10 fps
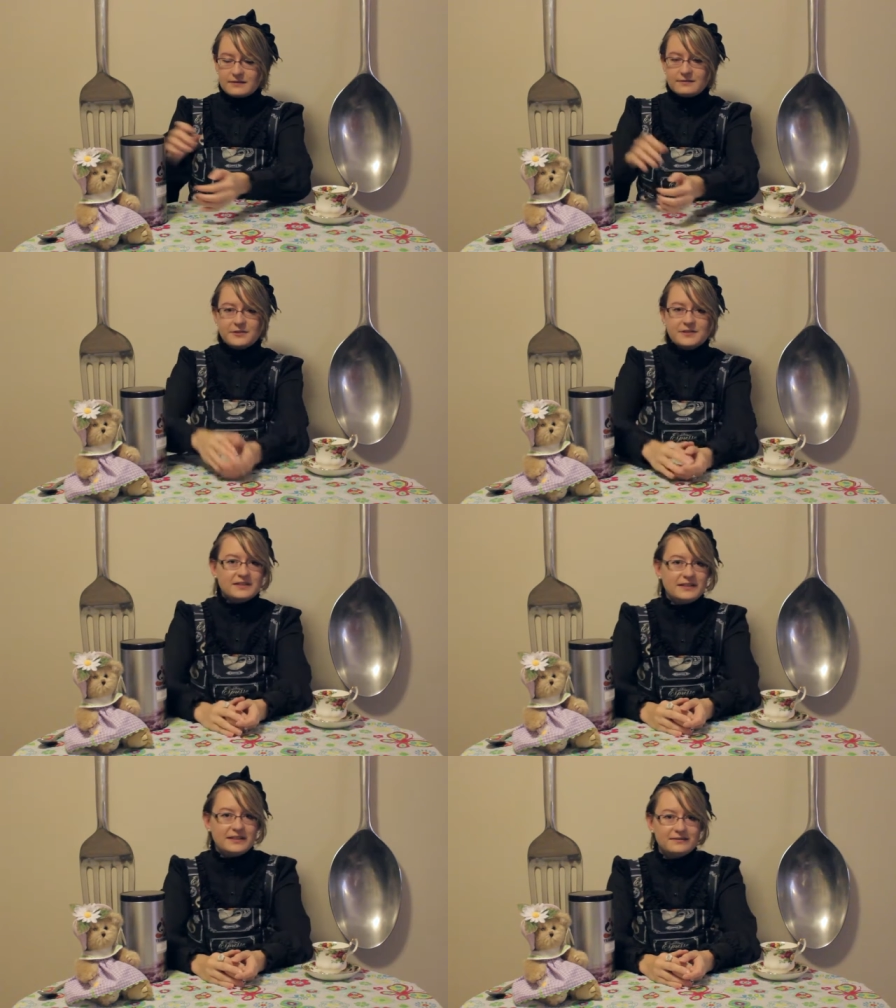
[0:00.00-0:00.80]

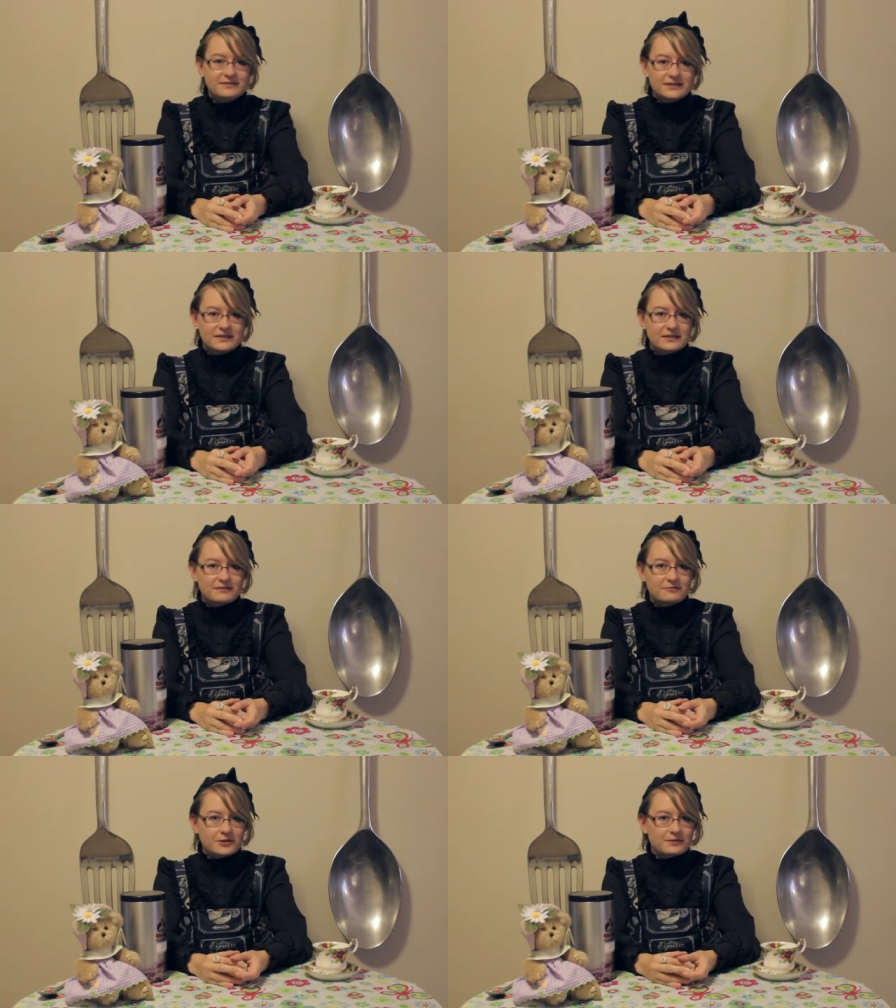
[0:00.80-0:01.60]
received
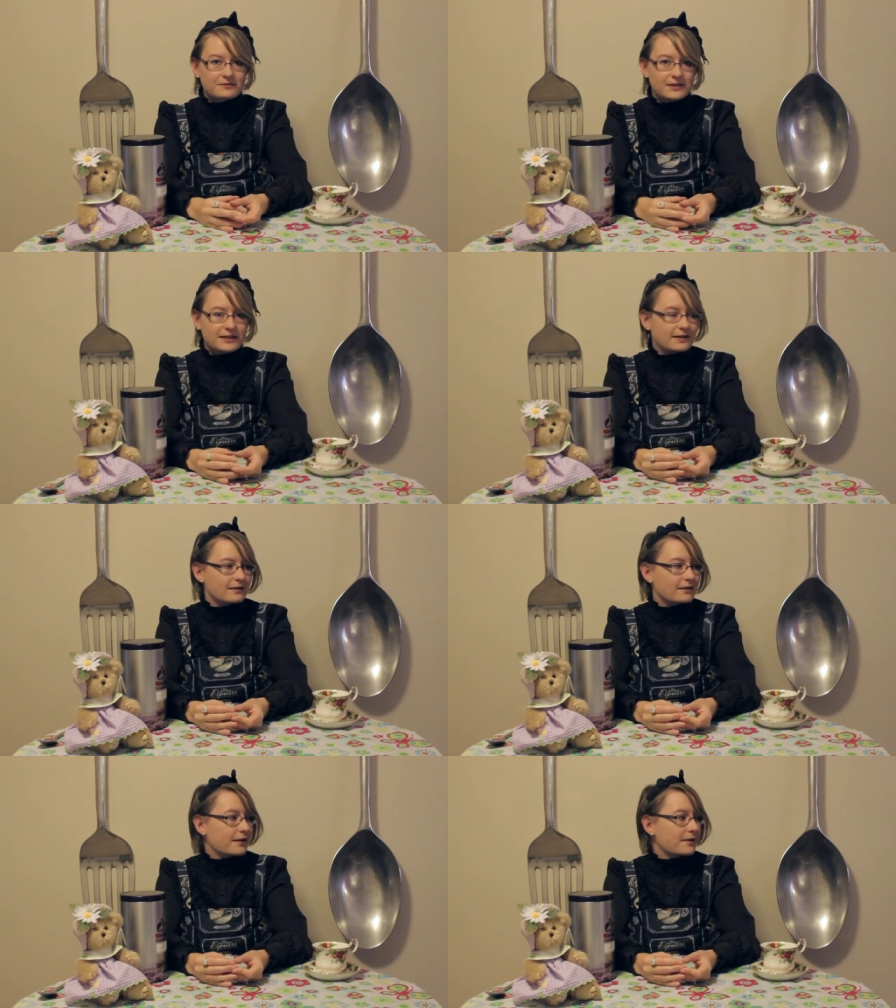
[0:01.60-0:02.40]
one of
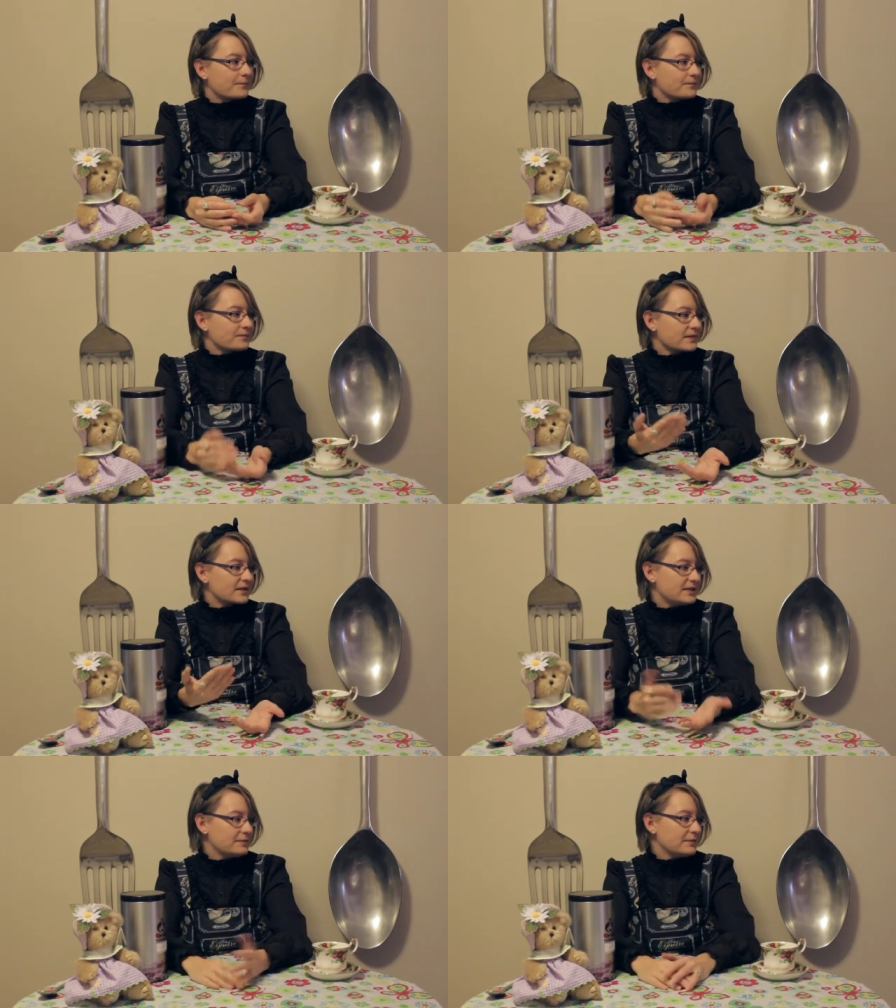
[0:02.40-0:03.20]
their
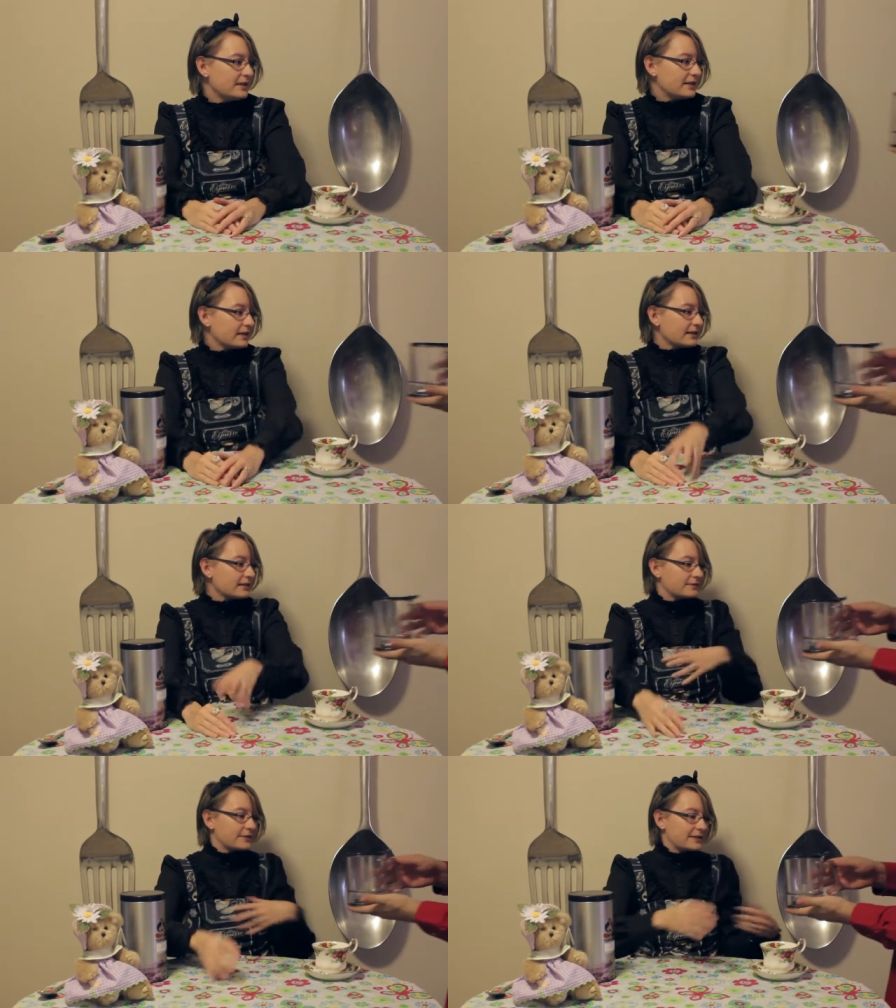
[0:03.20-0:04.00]
tea
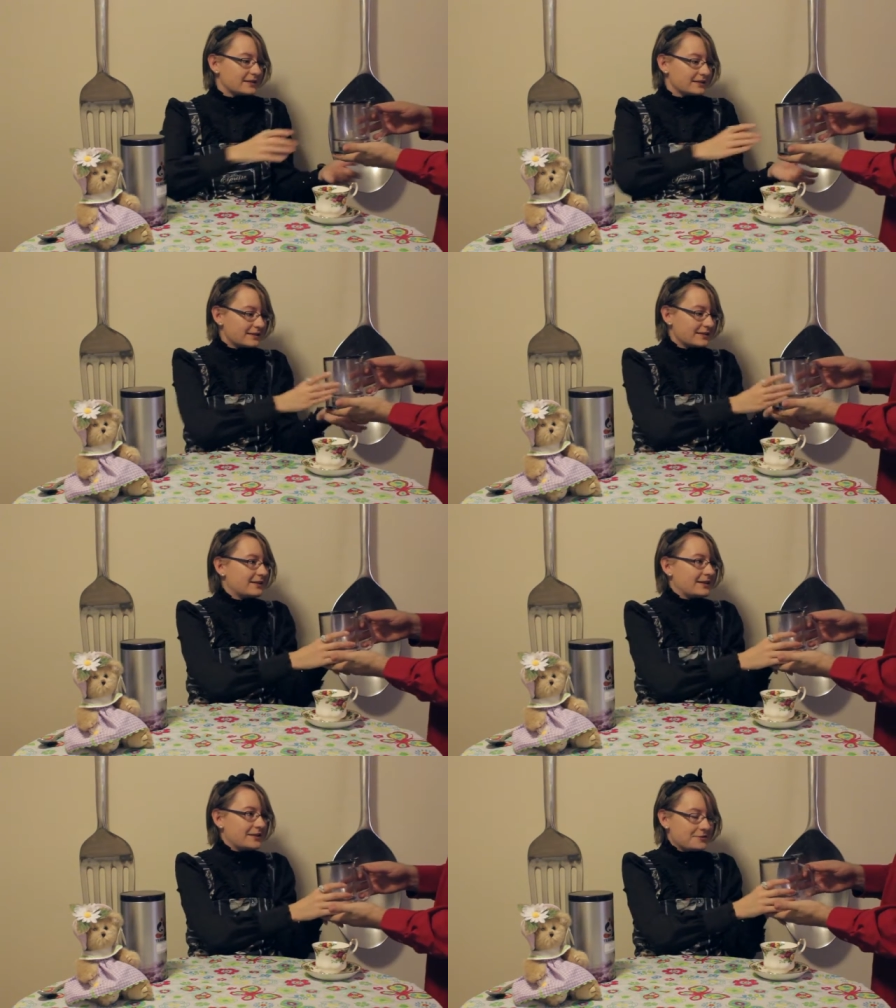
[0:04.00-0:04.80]
making
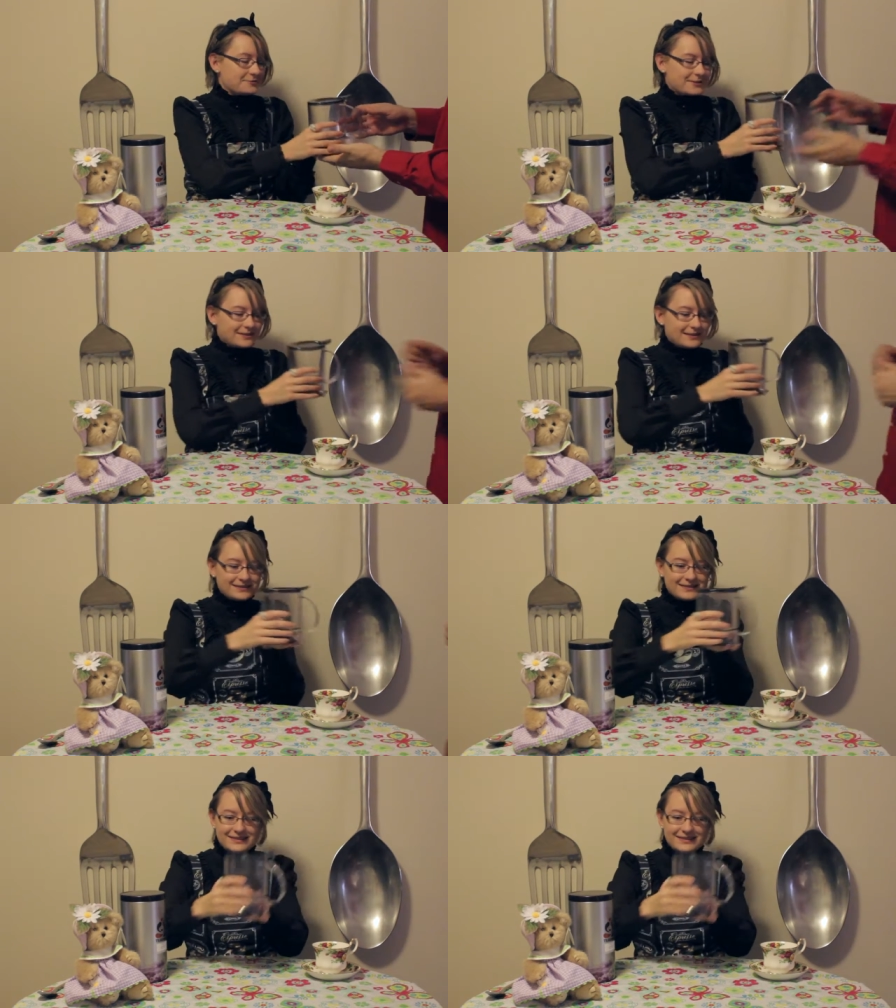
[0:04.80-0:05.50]
devices. Thank you, Fuzzy.